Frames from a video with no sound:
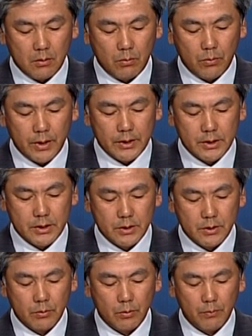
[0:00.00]

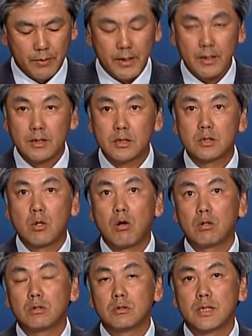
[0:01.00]
which will be
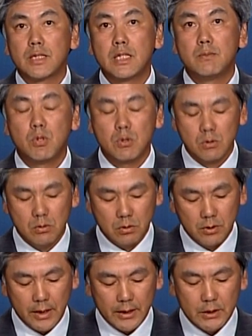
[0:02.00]
installed on the keyboard
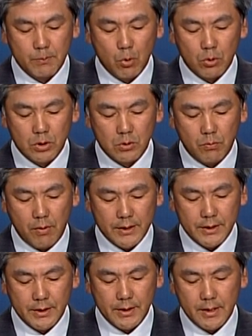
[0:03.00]
exposed
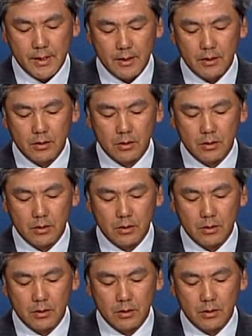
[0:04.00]
facility